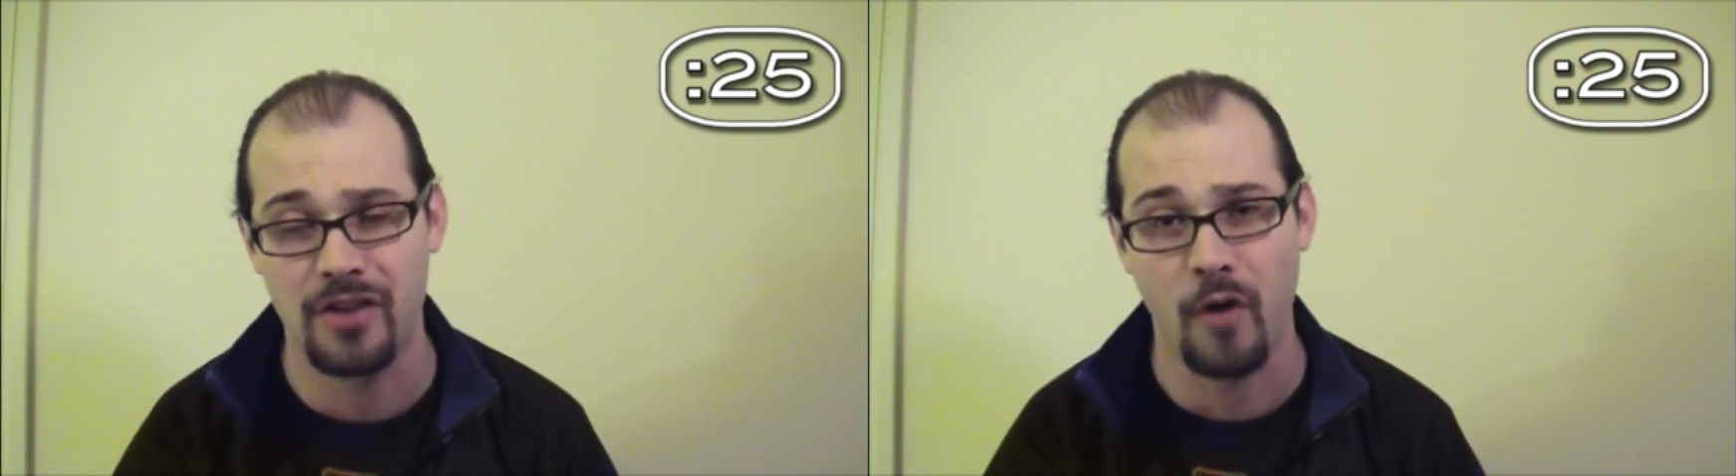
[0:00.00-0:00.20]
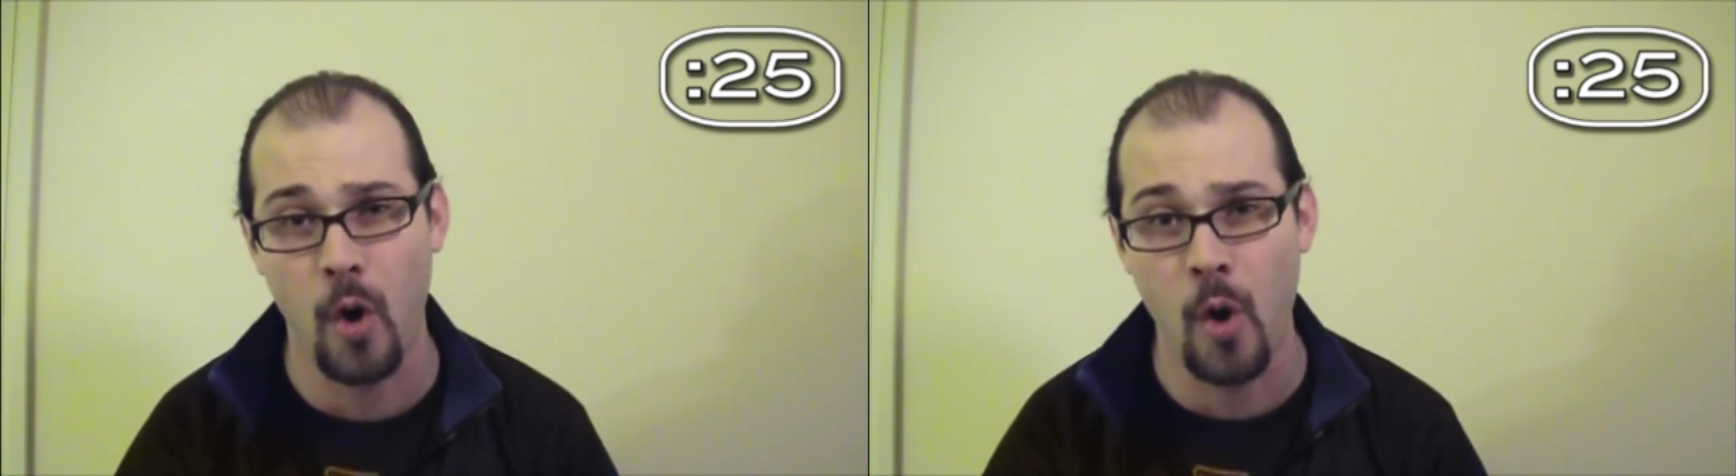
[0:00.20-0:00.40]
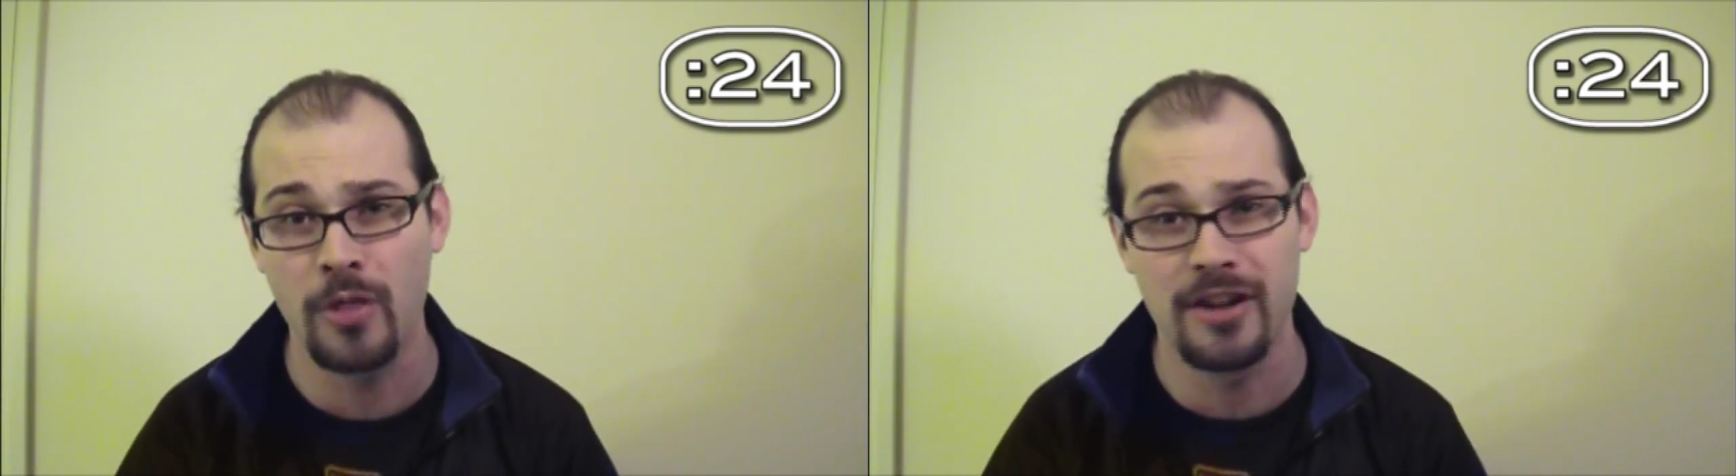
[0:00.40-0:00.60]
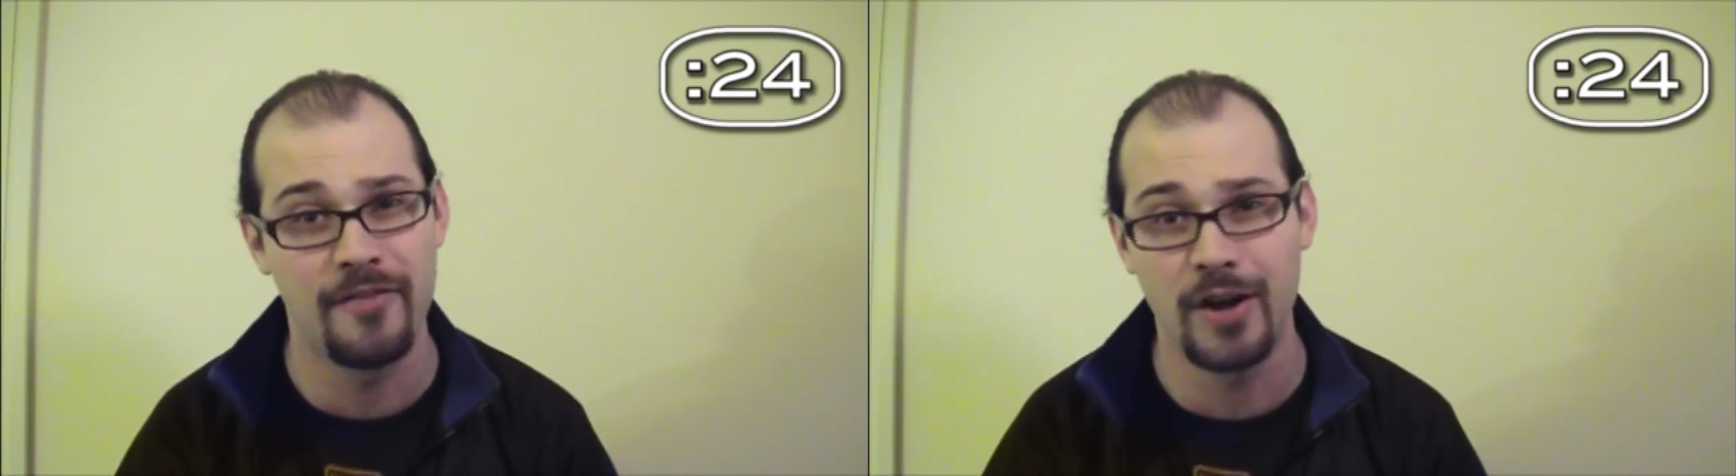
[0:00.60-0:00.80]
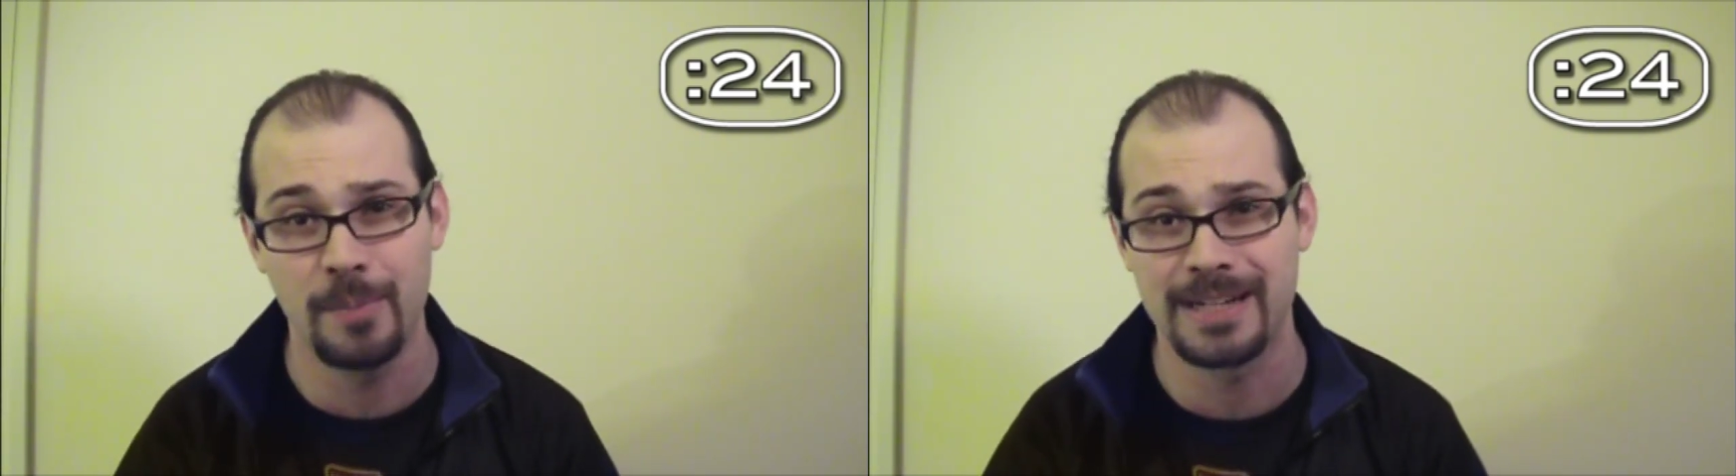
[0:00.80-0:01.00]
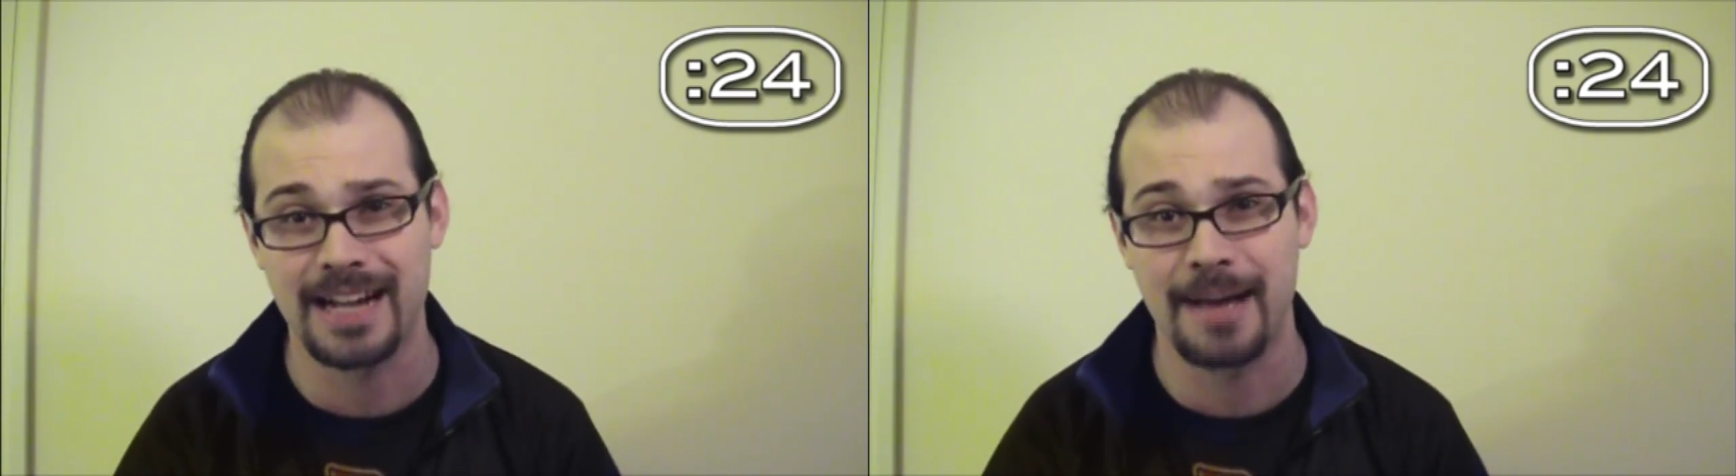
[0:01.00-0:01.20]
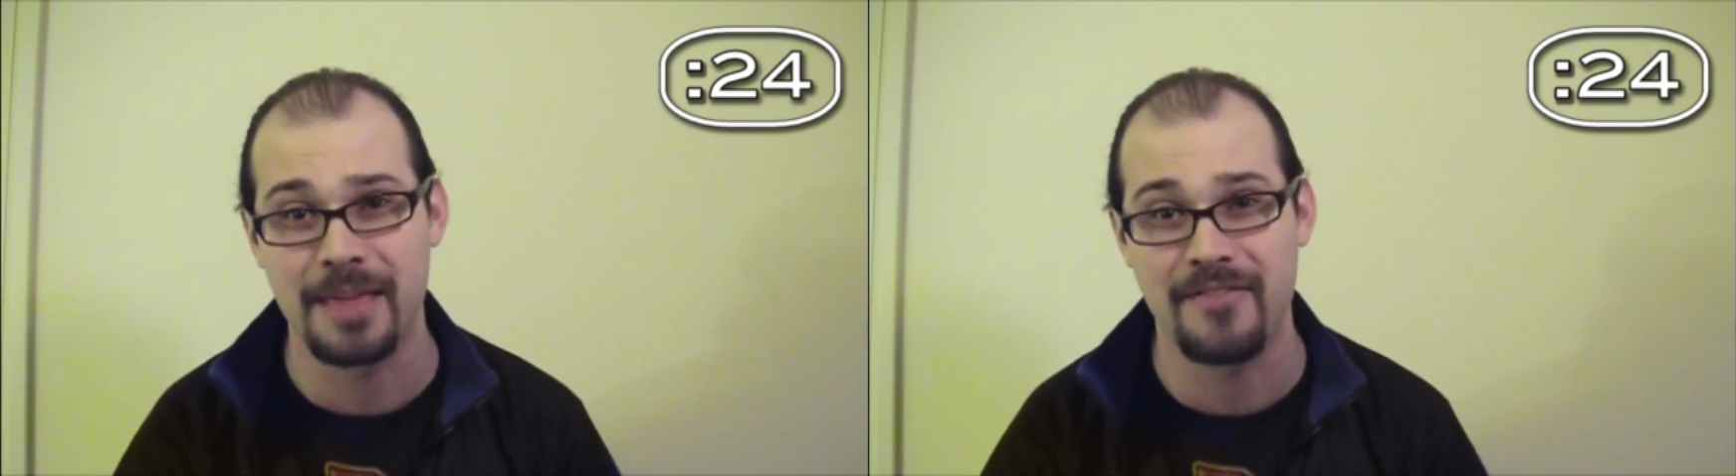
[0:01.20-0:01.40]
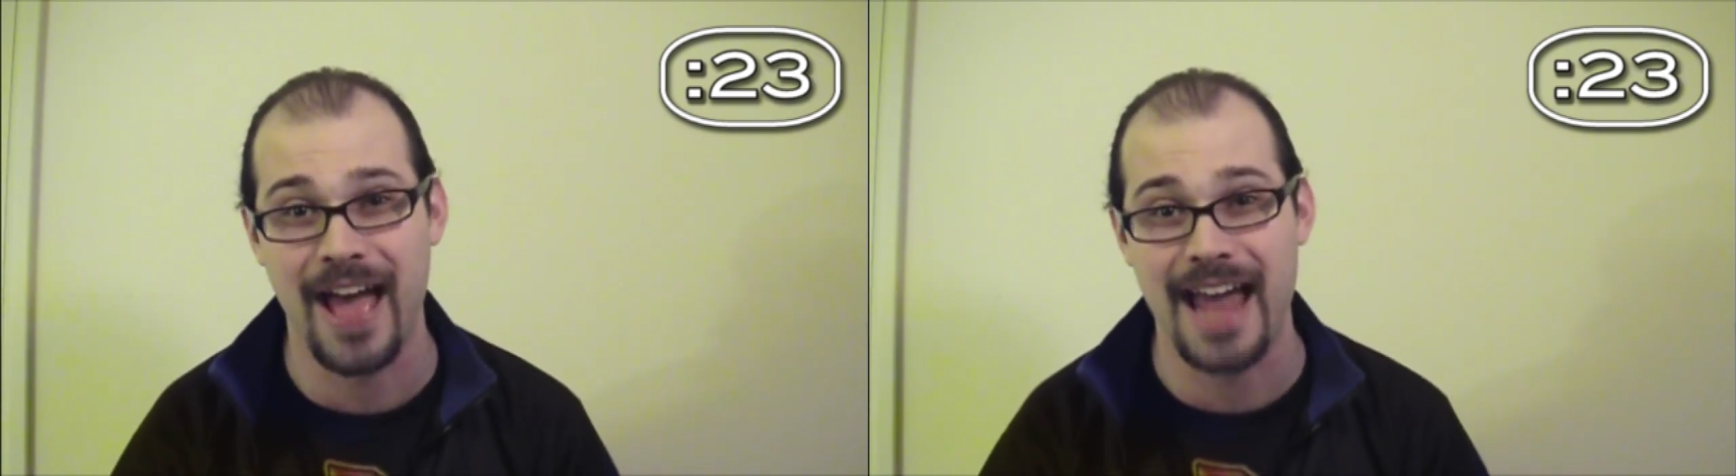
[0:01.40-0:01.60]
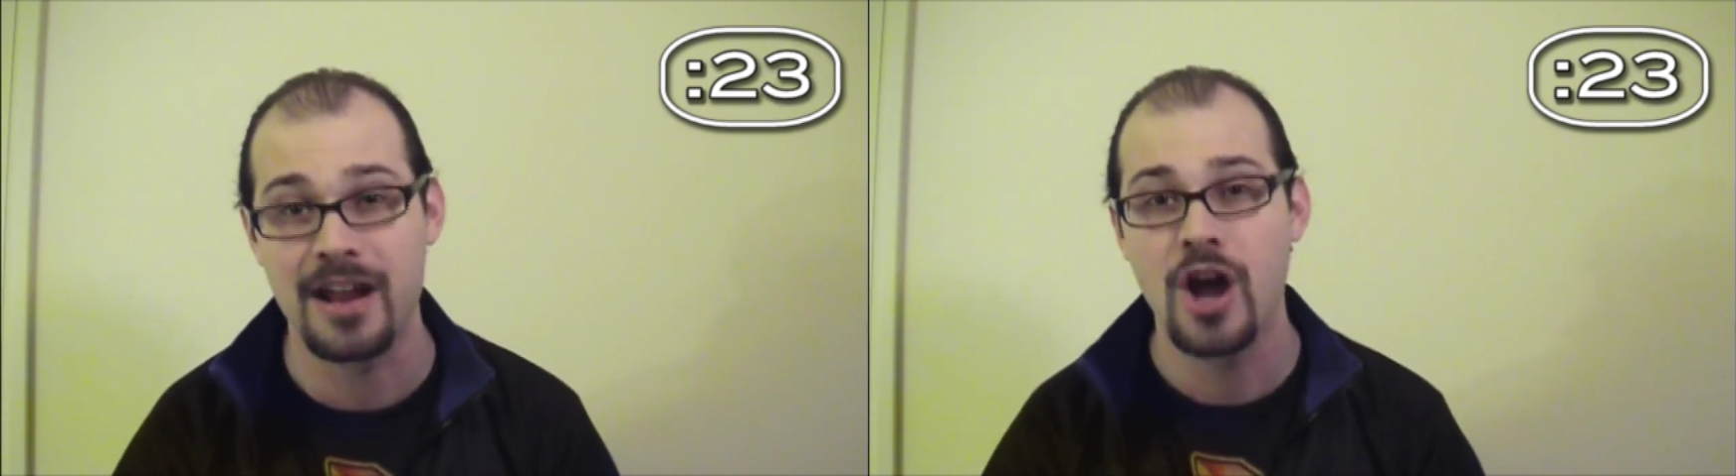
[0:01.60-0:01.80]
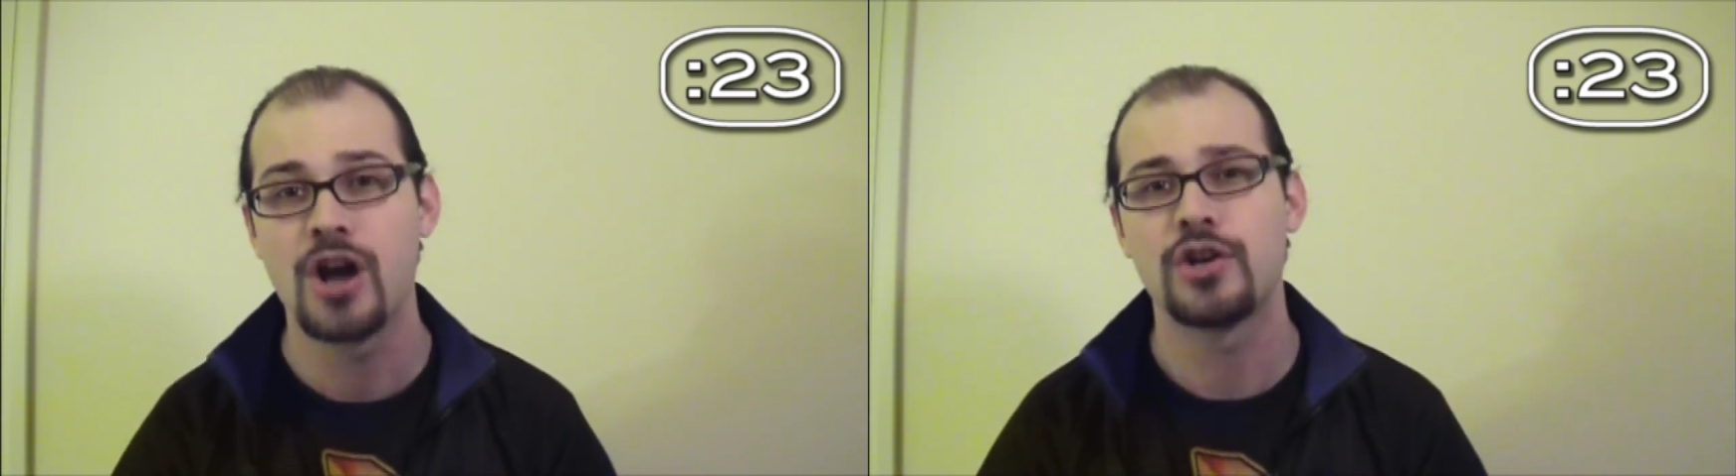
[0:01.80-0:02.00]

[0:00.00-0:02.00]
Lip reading: of all the development time they've had